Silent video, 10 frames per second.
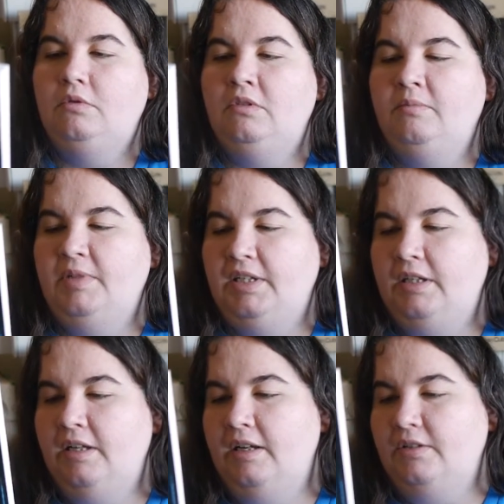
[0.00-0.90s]
Oh my
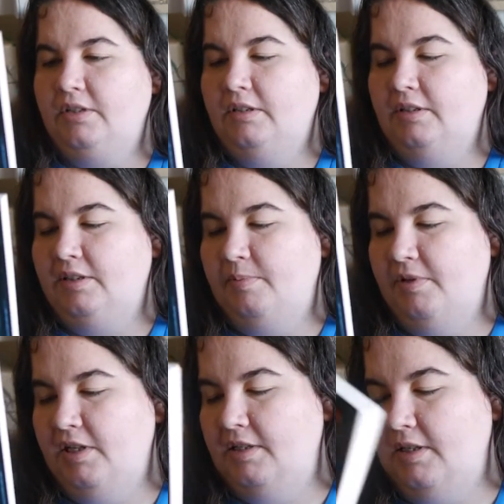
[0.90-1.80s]
gosh, it looks
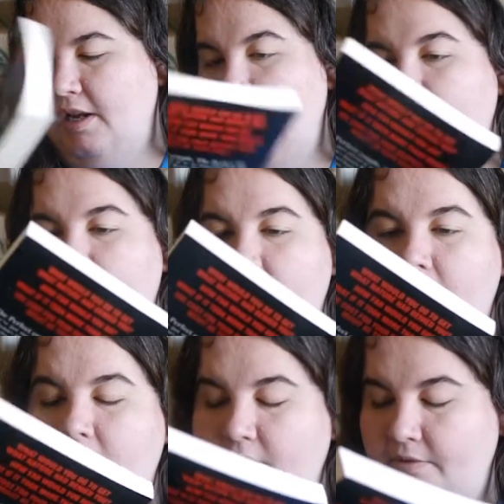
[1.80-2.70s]
pretty
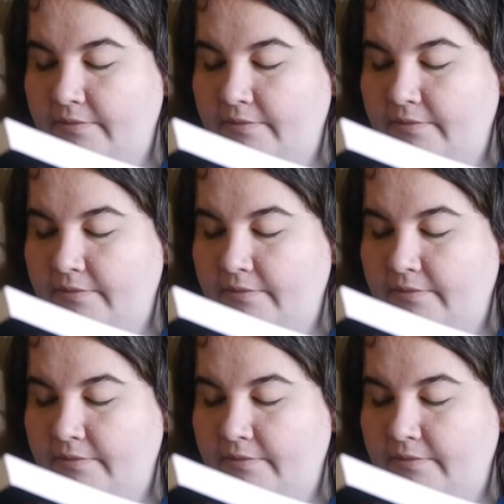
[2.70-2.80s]
scary.